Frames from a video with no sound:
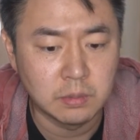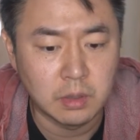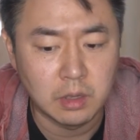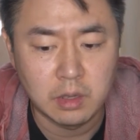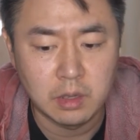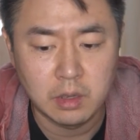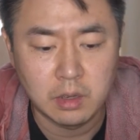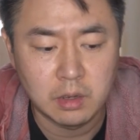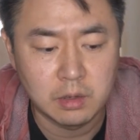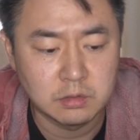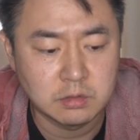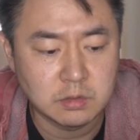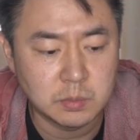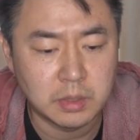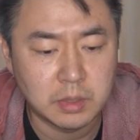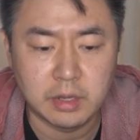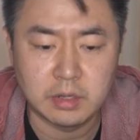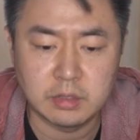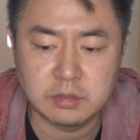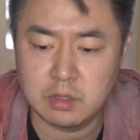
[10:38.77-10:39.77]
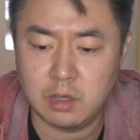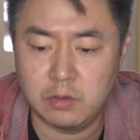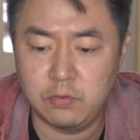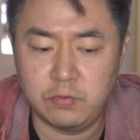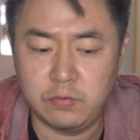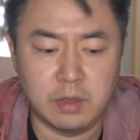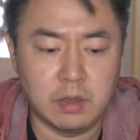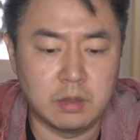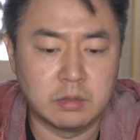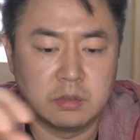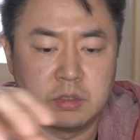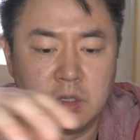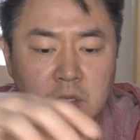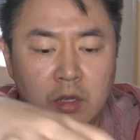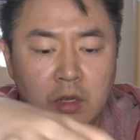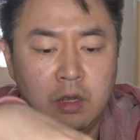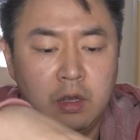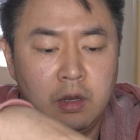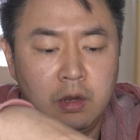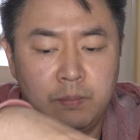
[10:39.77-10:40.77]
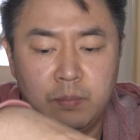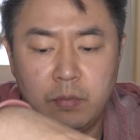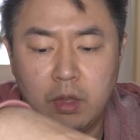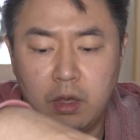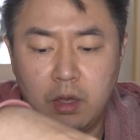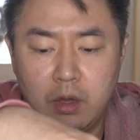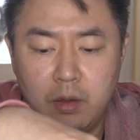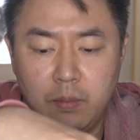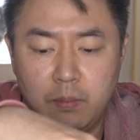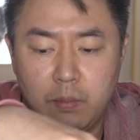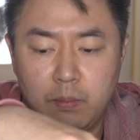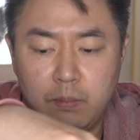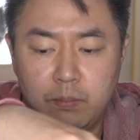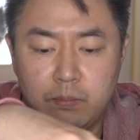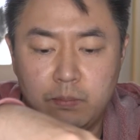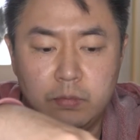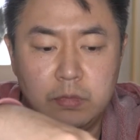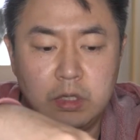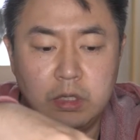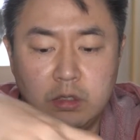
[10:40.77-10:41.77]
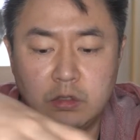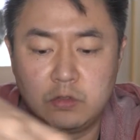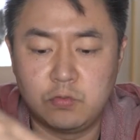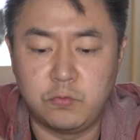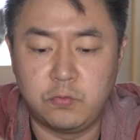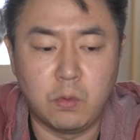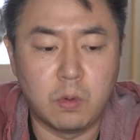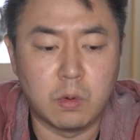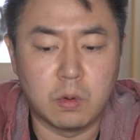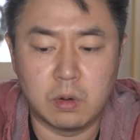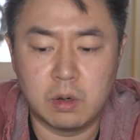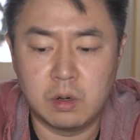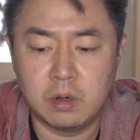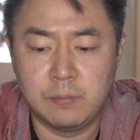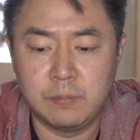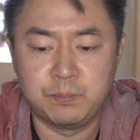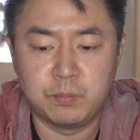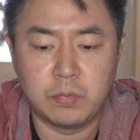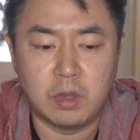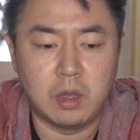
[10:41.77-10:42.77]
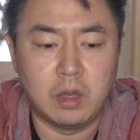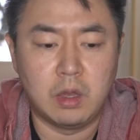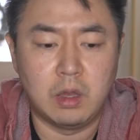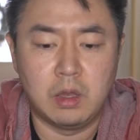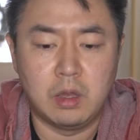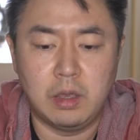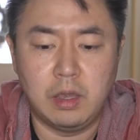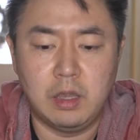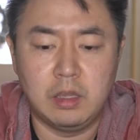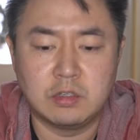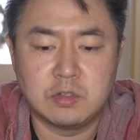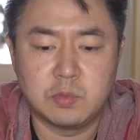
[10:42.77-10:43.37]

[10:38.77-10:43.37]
Uh, to be honest, I found um, these four uh, H.